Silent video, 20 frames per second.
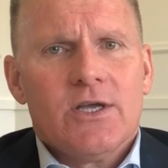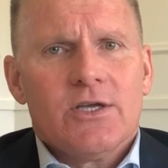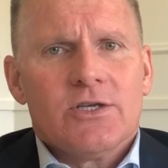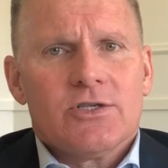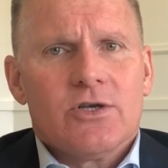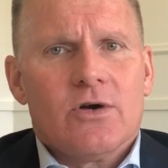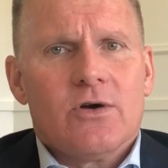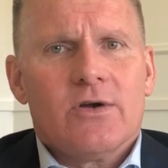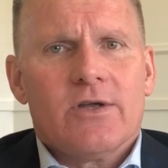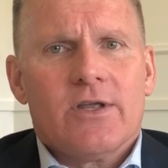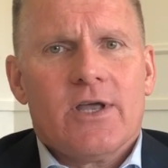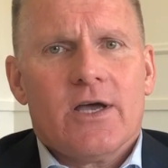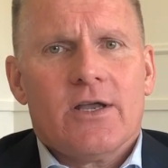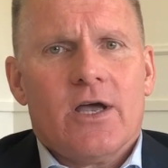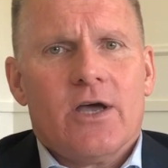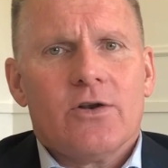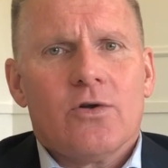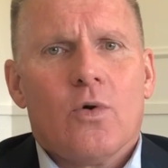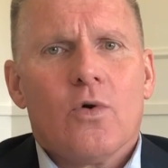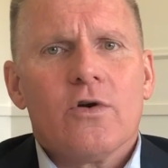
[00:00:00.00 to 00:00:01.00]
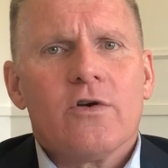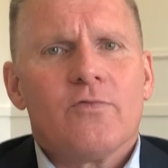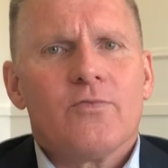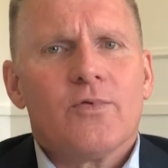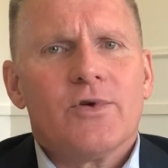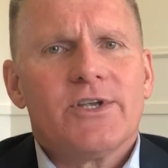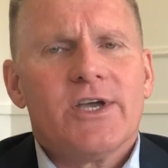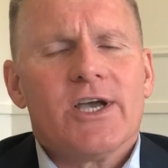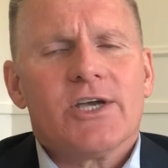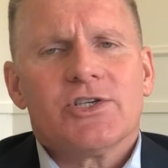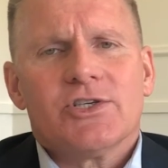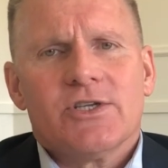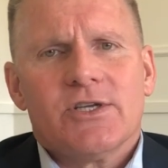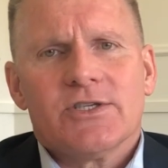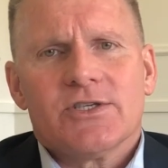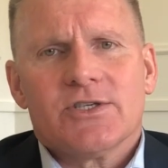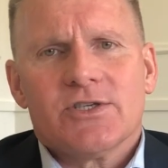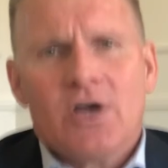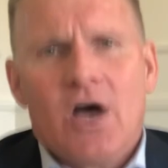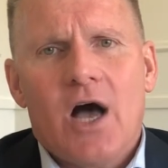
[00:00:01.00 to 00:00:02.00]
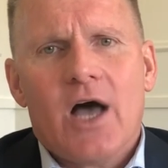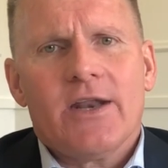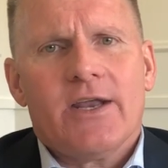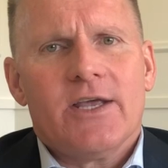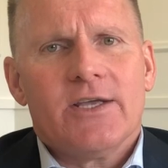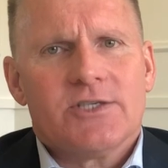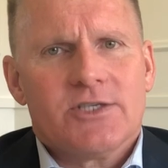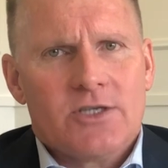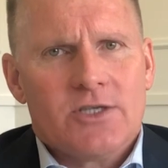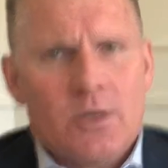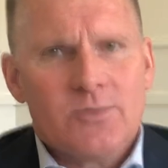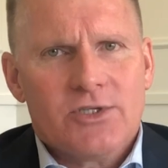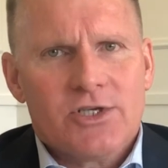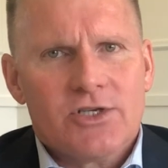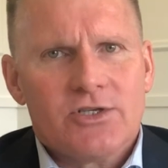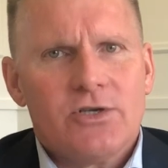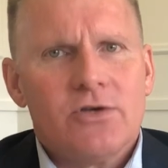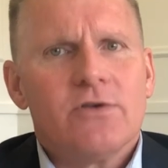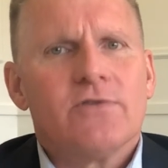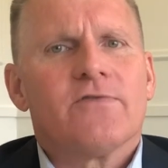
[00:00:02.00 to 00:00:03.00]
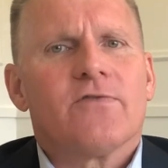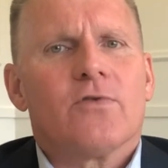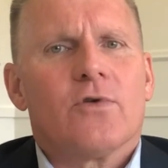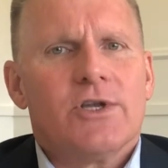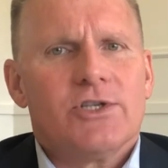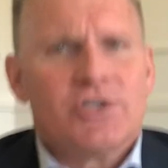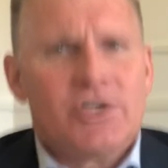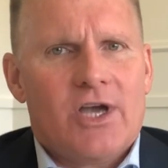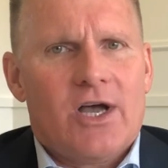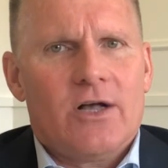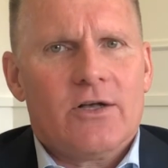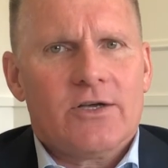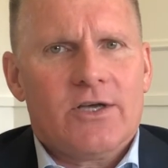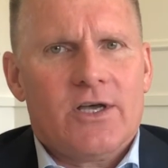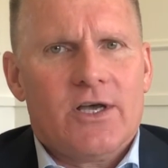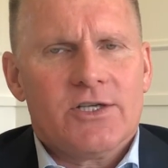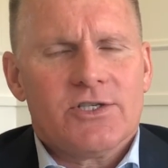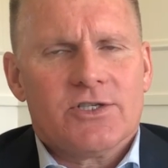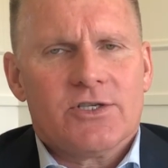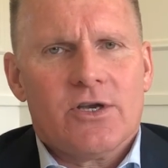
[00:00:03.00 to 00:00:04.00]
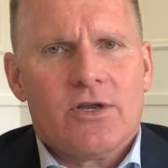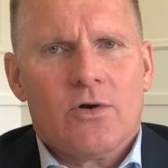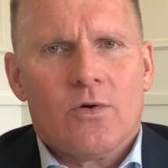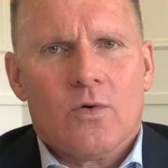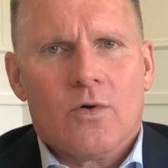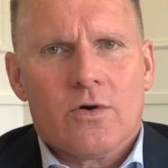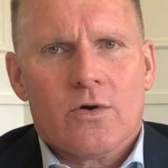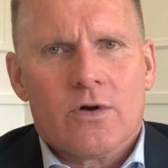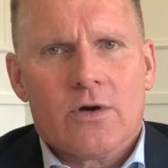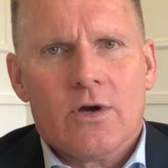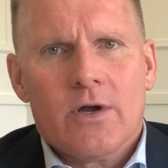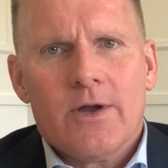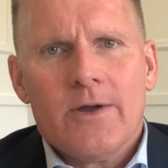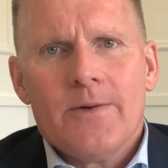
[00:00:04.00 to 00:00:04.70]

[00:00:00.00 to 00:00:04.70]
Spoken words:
So an order of protection is not a substitute for a child custody order.